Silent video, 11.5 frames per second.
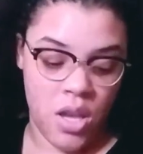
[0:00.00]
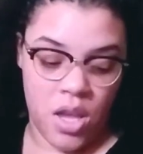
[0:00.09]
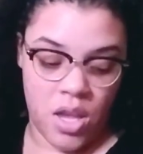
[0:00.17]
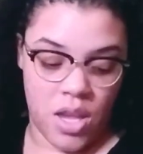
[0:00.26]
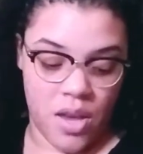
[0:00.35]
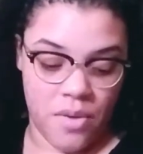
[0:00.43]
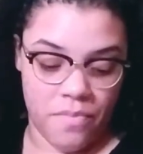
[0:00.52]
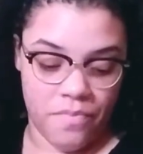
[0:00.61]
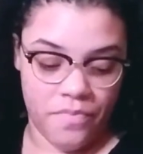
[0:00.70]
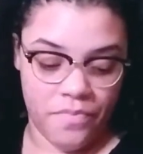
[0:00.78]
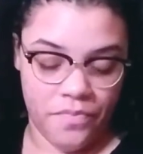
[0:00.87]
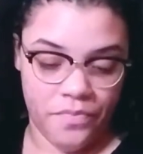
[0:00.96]
yeah.
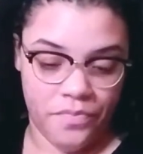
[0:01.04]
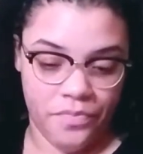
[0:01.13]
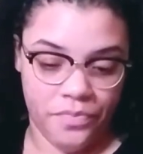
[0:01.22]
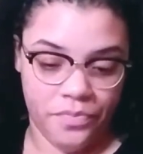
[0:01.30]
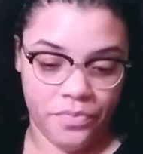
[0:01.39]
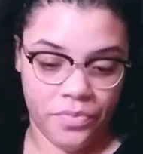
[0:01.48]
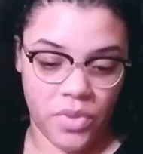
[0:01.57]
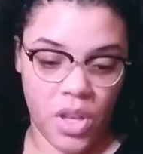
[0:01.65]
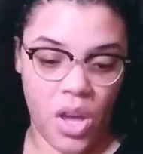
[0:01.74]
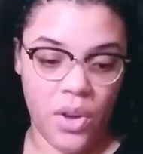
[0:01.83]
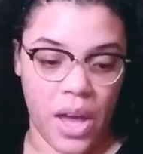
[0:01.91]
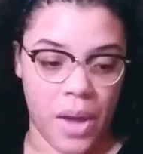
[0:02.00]

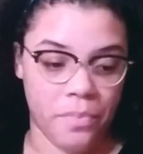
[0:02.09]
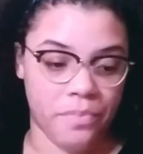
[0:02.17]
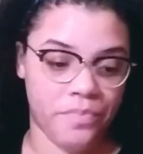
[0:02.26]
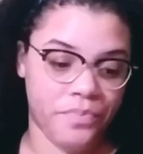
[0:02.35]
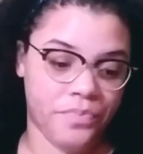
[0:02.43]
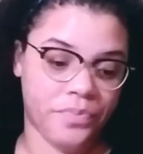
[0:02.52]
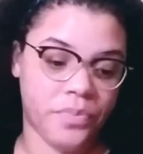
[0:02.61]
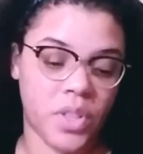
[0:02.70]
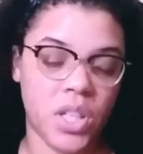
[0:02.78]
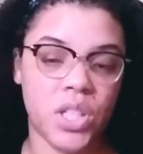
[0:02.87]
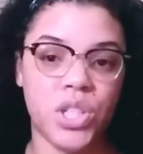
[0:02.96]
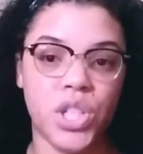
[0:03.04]
Okay,
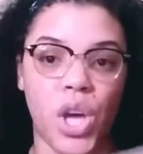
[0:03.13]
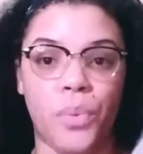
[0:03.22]
so